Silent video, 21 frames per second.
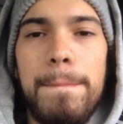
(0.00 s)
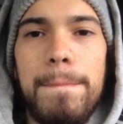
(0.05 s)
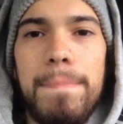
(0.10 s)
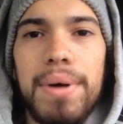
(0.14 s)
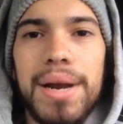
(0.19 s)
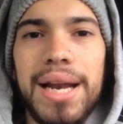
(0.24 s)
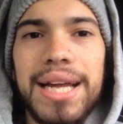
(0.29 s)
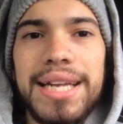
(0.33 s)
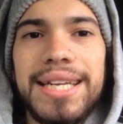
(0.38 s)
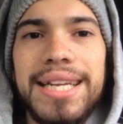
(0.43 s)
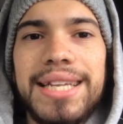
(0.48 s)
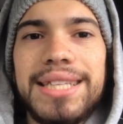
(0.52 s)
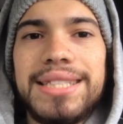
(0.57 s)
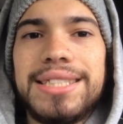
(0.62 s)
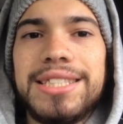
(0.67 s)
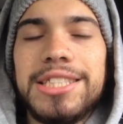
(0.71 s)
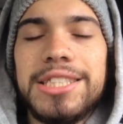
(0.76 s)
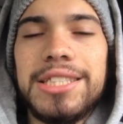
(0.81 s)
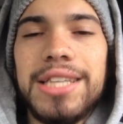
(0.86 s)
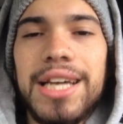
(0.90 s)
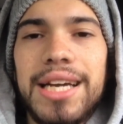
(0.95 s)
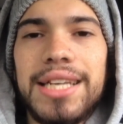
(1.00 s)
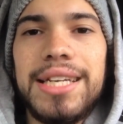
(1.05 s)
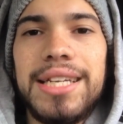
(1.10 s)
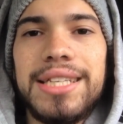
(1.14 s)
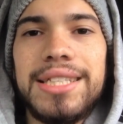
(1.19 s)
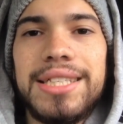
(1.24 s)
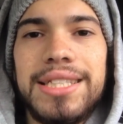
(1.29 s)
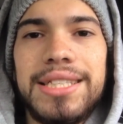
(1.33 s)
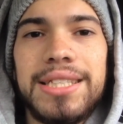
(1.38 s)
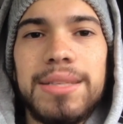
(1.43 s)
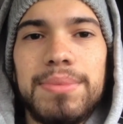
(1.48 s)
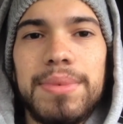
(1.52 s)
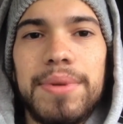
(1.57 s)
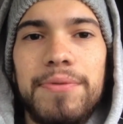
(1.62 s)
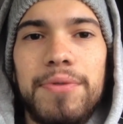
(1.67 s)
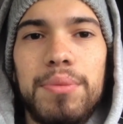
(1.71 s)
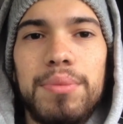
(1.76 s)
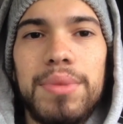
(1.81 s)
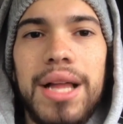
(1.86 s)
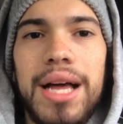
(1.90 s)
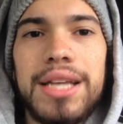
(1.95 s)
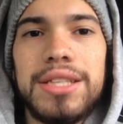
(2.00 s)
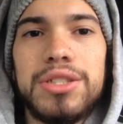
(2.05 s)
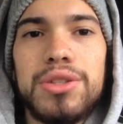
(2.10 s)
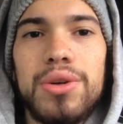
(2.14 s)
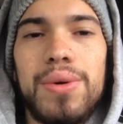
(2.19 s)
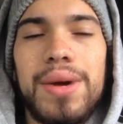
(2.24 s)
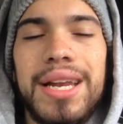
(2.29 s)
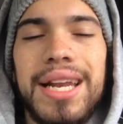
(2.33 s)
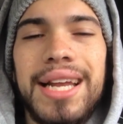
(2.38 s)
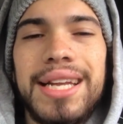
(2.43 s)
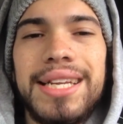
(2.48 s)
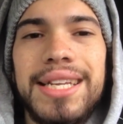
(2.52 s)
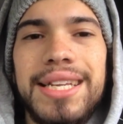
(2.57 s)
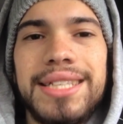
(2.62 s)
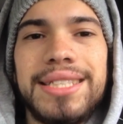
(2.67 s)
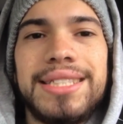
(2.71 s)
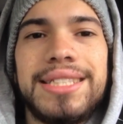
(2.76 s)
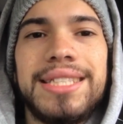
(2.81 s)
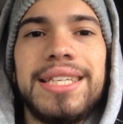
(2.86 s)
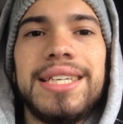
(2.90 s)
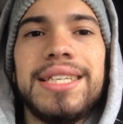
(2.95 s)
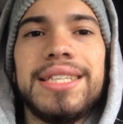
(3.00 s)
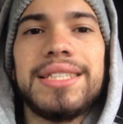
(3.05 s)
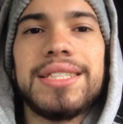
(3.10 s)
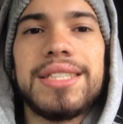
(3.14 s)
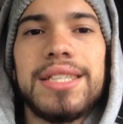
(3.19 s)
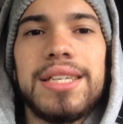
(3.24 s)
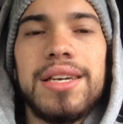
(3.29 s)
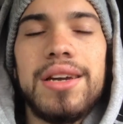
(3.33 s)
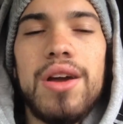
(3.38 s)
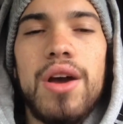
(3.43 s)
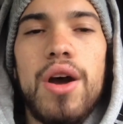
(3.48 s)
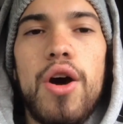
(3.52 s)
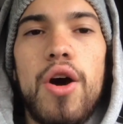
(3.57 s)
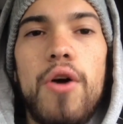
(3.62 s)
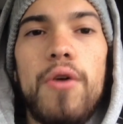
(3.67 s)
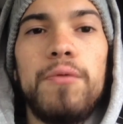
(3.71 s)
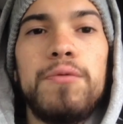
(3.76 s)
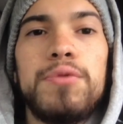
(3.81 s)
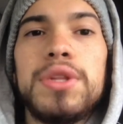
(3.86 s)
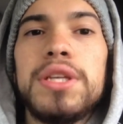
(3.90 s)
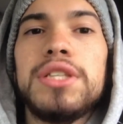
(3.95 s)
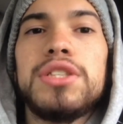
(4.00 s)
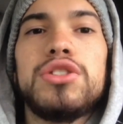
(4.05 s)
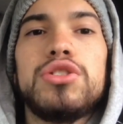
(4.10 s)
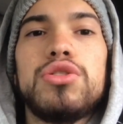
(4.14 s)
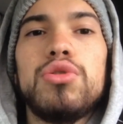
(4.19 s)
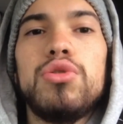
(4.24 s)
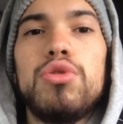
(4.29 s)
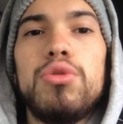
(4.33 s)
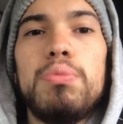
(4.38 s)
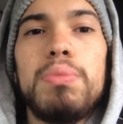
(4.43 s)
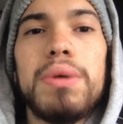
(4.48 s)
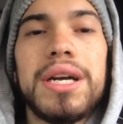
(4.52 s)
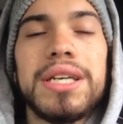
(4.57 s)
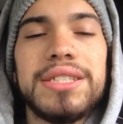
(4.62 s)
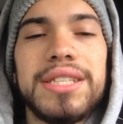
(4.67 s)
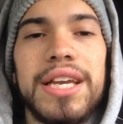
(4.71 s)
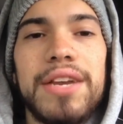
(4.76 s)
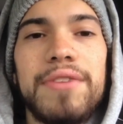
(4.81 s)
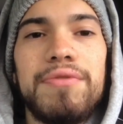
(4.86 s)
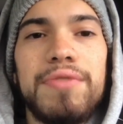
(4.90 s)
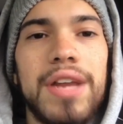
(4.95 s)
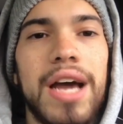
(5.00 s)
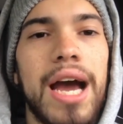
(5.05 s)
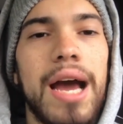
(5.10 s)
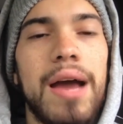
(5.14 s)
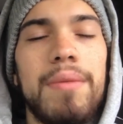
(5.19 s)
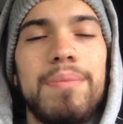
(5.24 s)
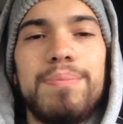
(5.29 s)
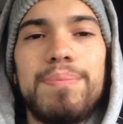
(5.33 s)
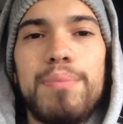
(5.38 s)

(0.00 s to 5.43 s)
But I need to see something from Lonzo, and I need to see it hopefully soon, because if not,